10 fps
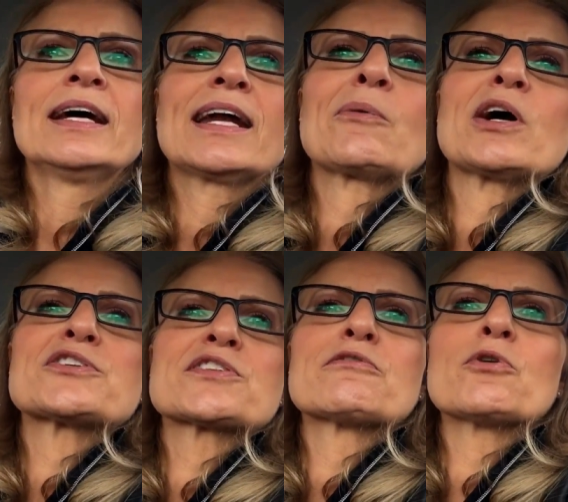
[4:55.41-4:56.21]
And I
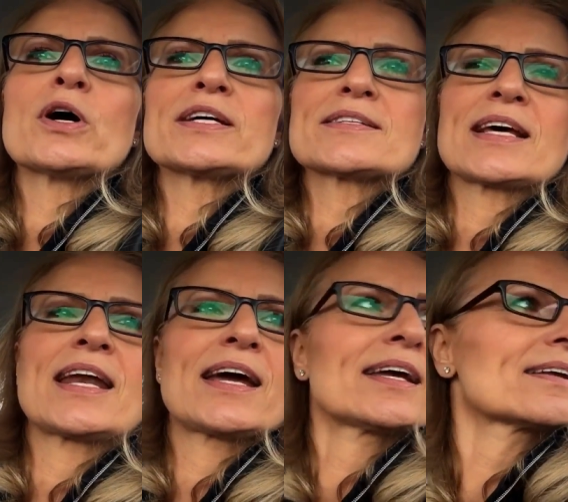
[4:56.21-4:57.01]
watch The Voice
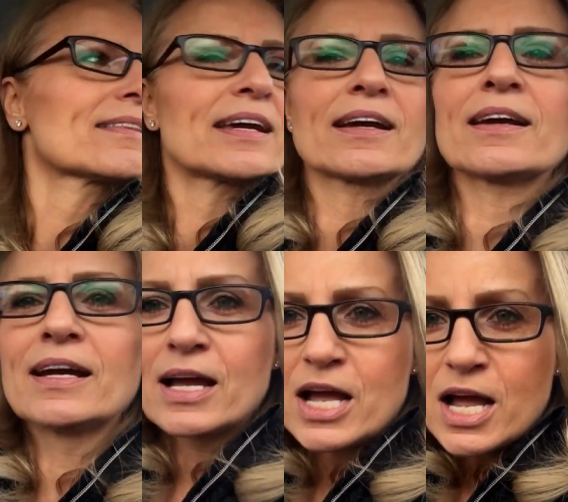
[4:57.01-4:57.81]
and I think,
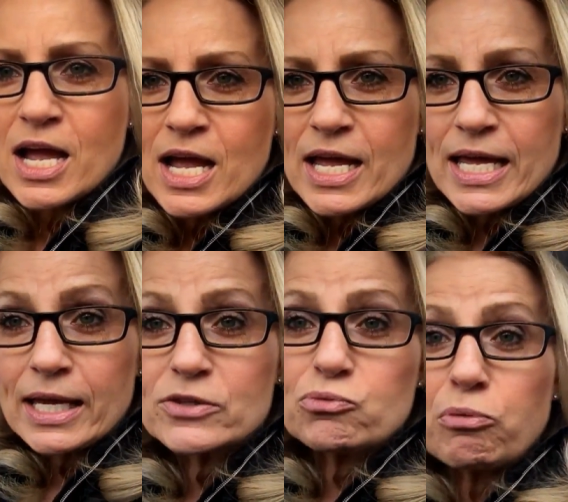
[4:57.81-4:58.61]

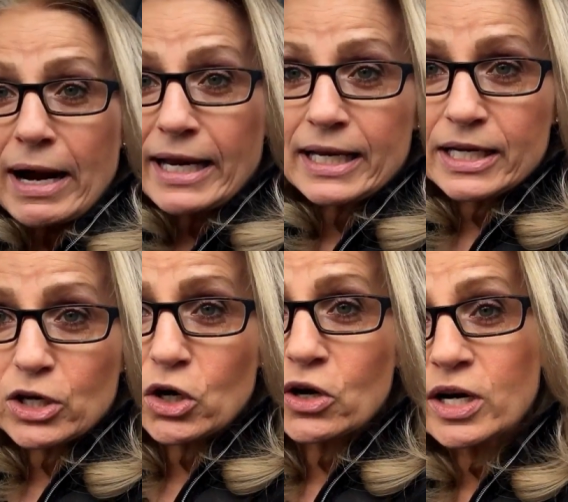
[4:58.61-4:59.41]
he's right
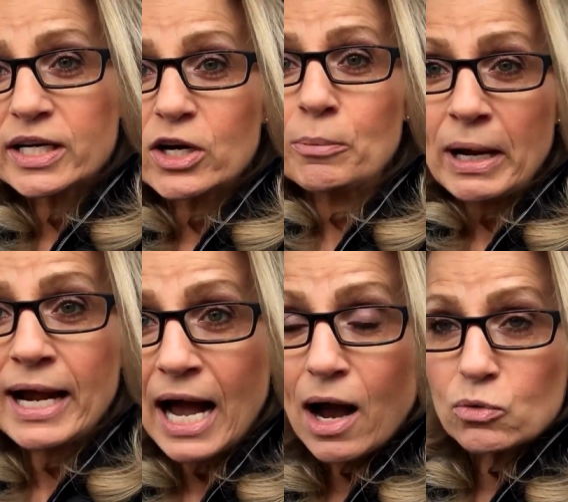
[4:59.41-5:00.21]
here near my
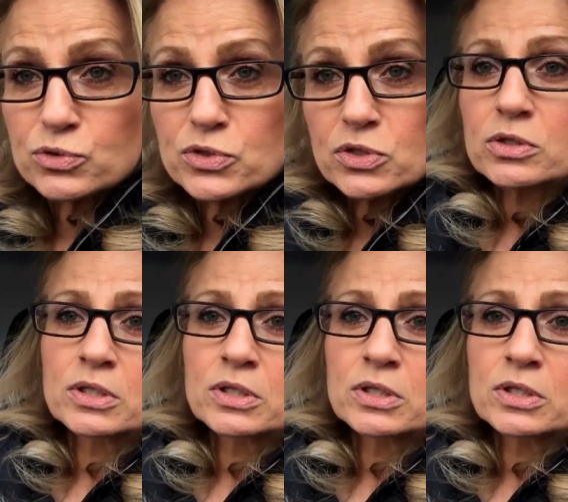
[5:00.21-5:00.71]
house.